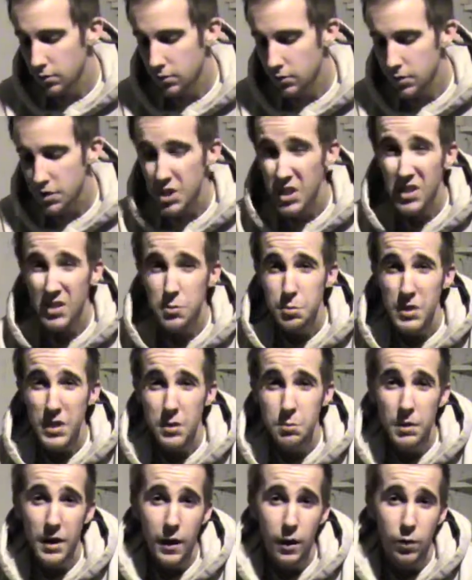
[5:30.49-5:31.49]

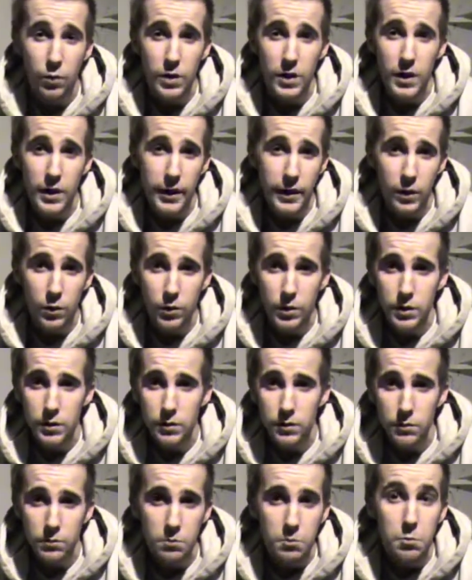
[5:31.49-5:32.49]
GHB, peyote, heroin,
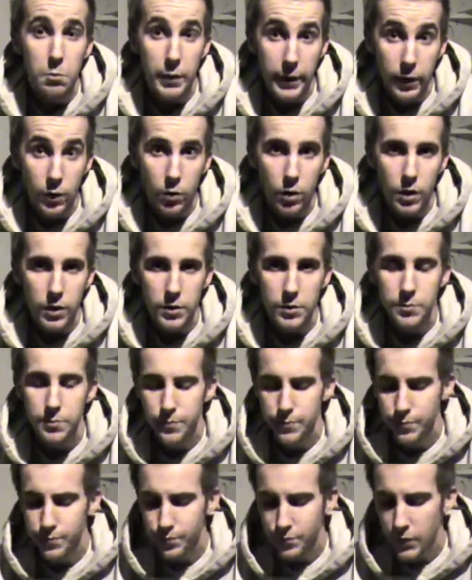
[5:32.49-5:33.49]
marijuana.
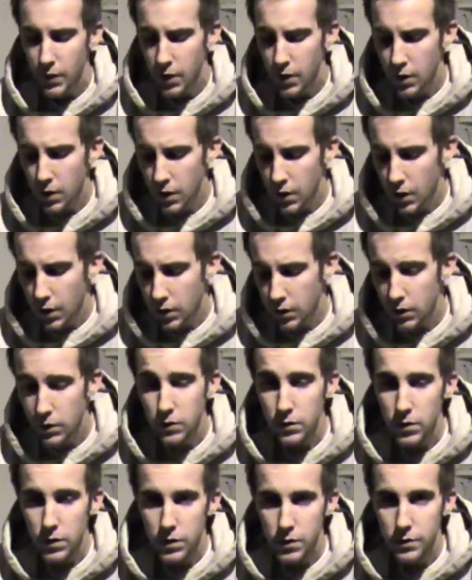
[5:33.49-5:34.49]

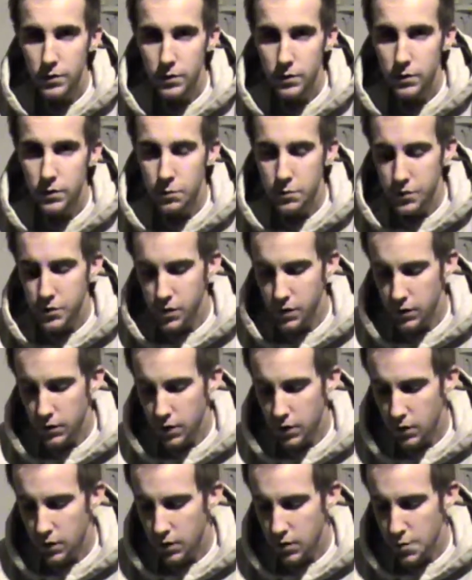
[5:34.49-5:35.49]
These are some of the drugs
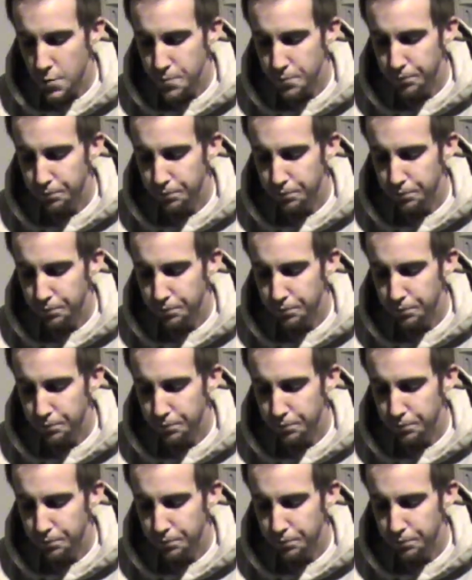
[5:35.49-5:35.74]
on there.